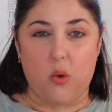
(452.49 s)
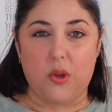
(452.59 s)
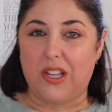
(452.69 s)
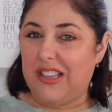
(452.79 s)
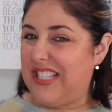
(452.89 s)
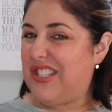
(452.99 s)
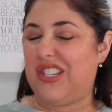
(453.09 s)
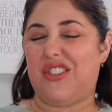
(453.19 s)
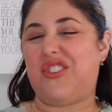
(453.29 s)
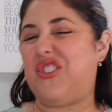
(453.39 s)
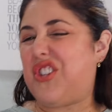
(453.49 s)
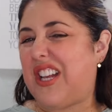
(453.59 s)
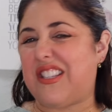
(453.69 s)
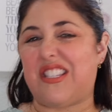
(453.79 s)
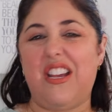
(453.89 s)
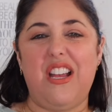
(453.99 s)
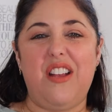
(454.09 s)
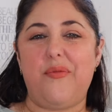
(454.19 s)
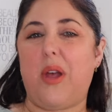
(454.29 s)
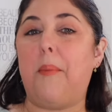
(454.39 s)
or the list is just
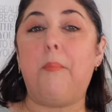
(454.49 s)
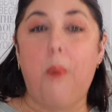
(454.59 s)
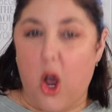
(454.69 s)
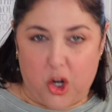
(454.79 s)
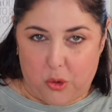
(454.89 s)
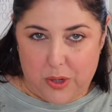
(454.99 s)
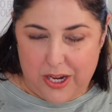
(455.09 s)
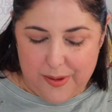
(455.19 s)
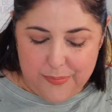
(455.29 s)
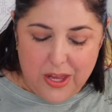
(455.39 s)
a mockery.